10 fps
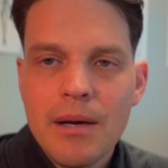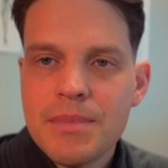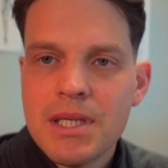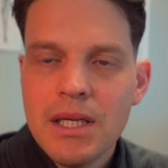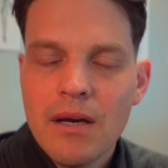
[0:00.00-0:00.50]

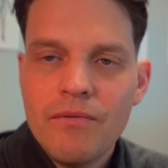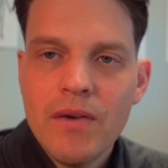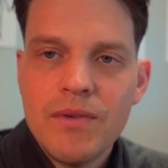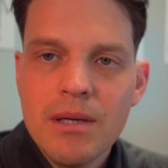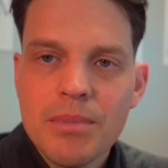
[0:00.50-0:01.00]
sitting at
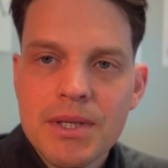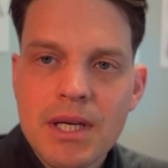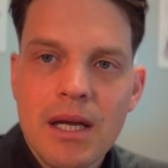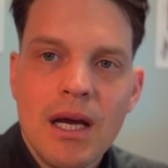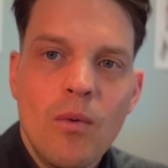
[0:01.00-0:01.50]

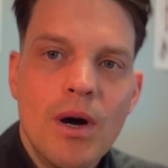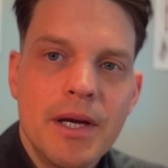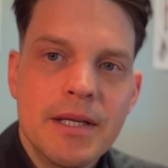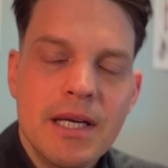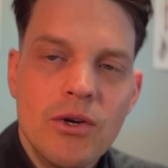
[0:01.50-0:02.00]
15%. I want to
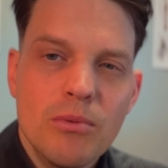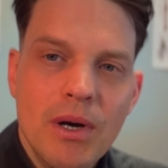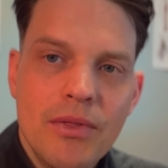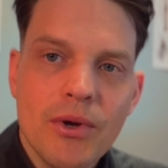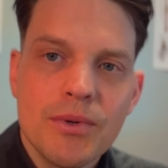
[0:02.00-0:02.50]
get down to
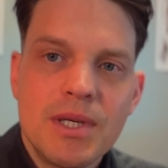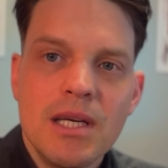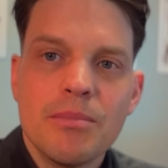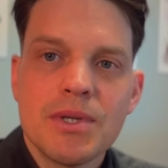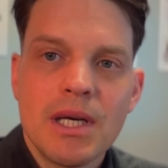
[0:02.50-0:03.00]
about
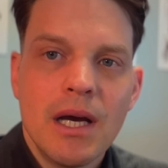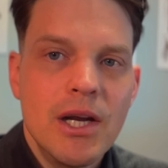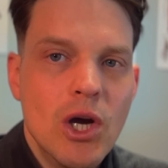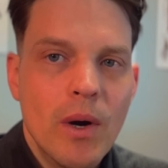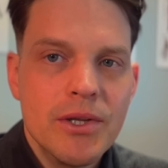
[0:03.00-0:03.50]
13%. I
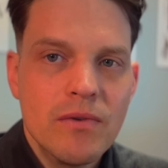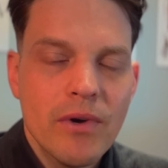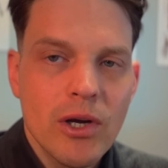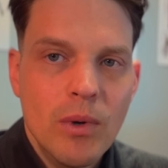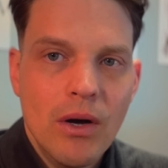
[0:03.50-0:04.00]
know I do
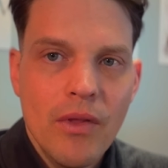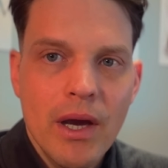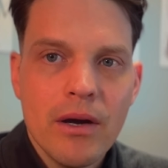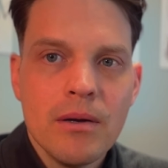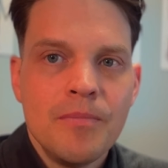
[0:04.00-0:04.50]
very well
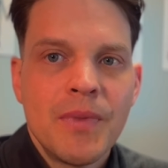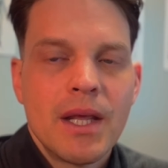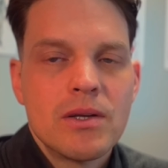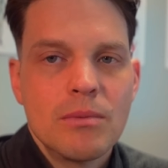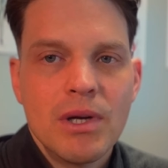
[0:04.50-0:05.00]
there.
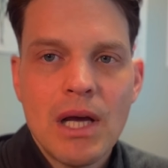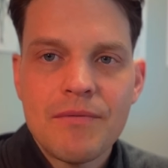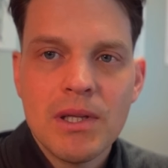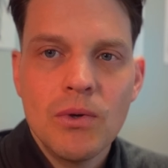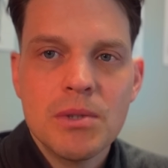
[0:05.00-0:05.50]
So I'm going to have
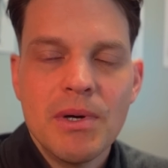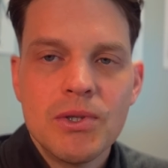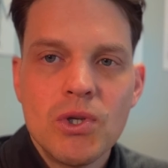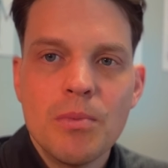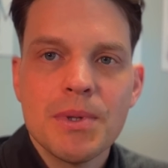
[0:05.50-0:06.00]
to lose about
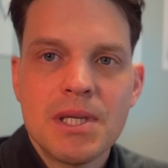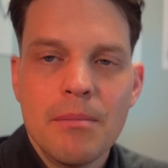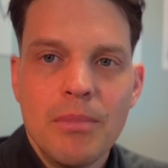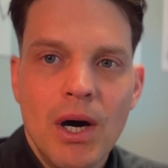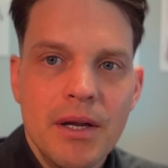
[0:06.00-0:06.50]
2%
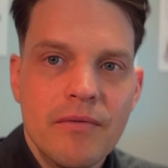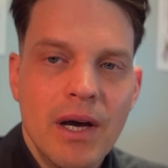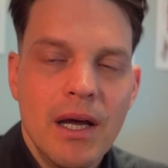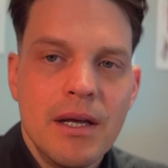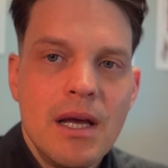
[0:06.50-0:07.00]
body
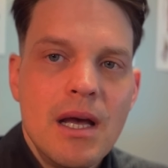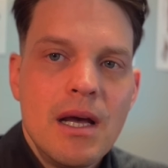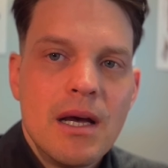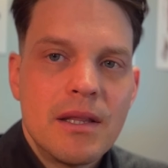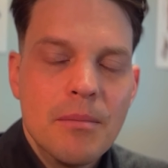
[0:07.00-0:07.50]
fat.
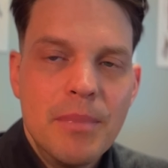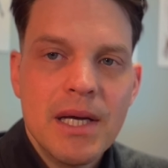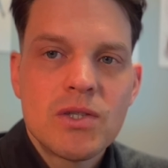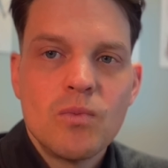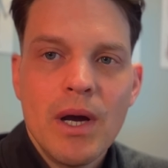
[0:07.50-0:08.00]
The
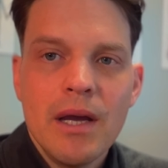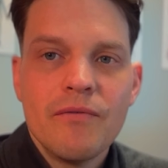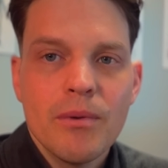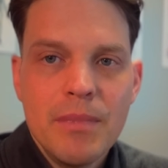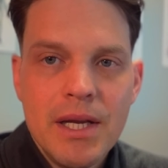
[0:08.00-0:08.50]
best way
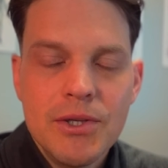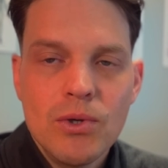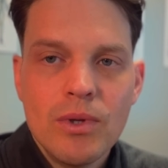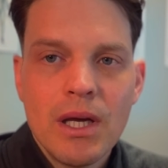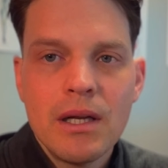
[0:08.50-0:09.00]
for me to
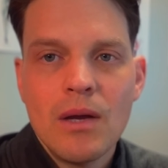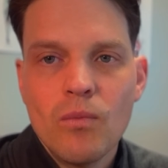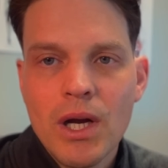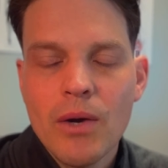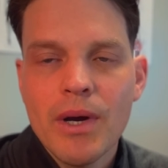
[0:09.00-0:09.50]
do that, and
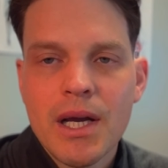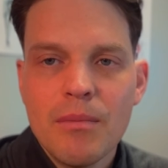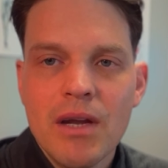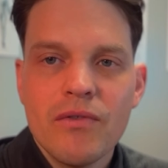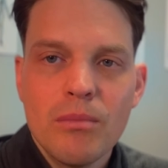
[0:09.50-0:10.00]
what I
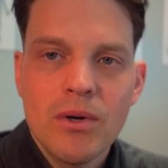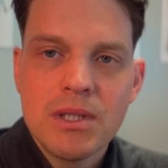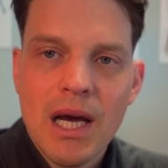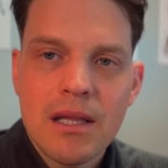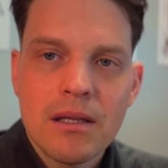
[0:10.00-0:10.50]
recommend for most
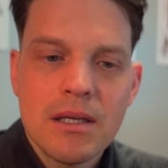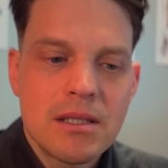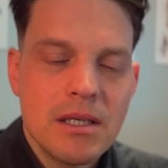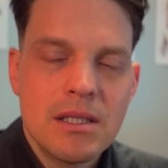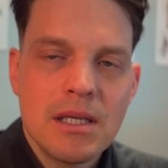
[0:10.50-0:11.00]
athletes, is